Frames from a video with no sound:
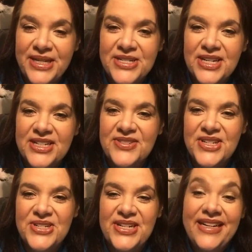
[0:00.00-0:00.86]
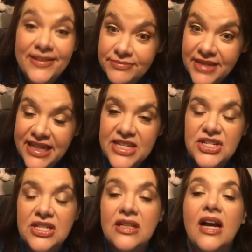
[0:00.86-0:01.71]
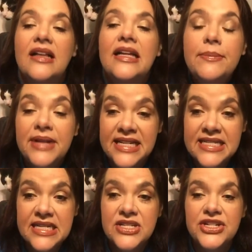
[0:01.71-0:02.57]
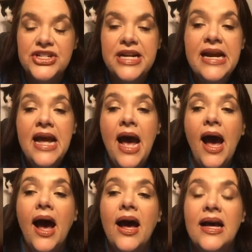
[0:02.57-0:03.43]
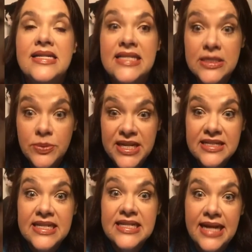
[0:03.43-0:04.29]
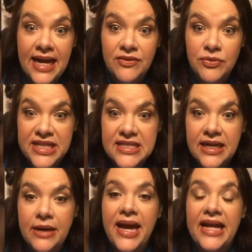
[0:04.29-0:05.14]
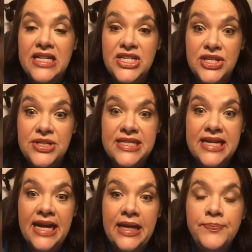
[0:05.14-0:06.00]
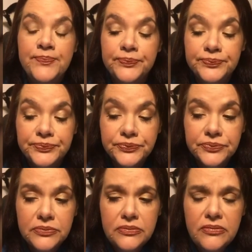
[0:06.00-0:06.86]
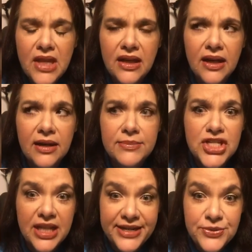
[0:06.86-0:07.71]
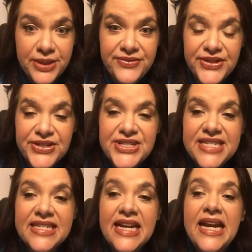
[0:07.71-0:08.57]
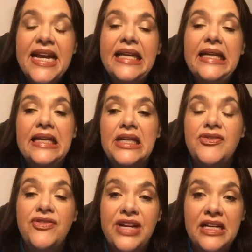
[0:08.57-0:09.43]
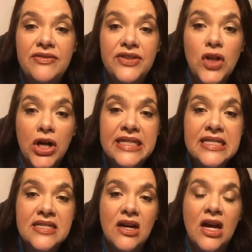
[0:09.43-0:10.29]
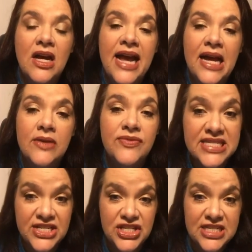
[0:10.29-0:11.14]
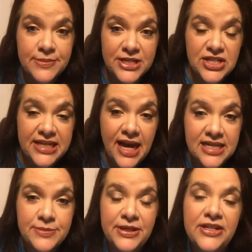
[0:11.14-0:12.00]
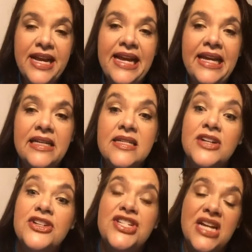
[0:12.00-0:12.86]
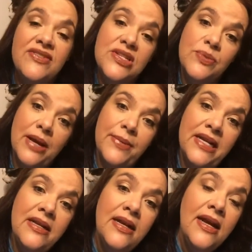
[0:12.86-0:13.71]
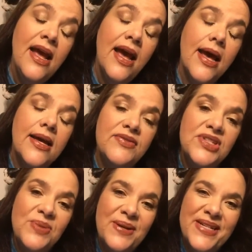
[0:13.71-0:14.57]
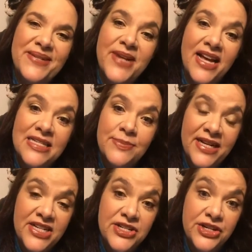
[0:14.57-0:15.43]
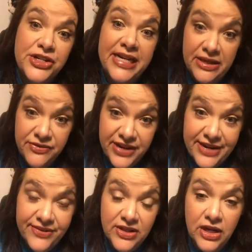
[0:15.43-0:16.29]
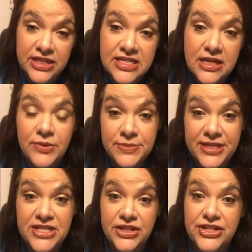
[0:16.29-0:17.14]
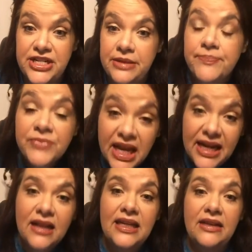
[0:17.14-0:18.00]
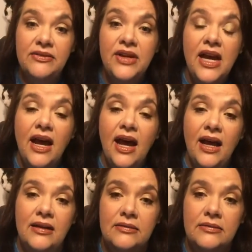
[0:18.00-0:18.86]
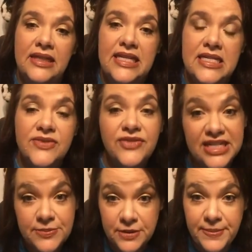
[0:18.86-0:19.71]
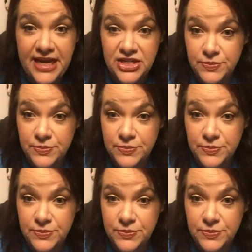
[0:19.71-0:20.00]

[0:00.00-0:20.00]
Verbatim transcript: reconstructive surgery, I guess you can call it, plastic surgery, uh, six weeks, six and a half weeks ago. I had it Tuesday, um, July 21st, in Fayetteville, Arkansas at Physician Specialty Hospital and Dr. Jeff Swetnam of Swetnam Cosmetic Surgery in Fayetteville, Arkansas was my surgeon. And I'll leave uh, his Facebook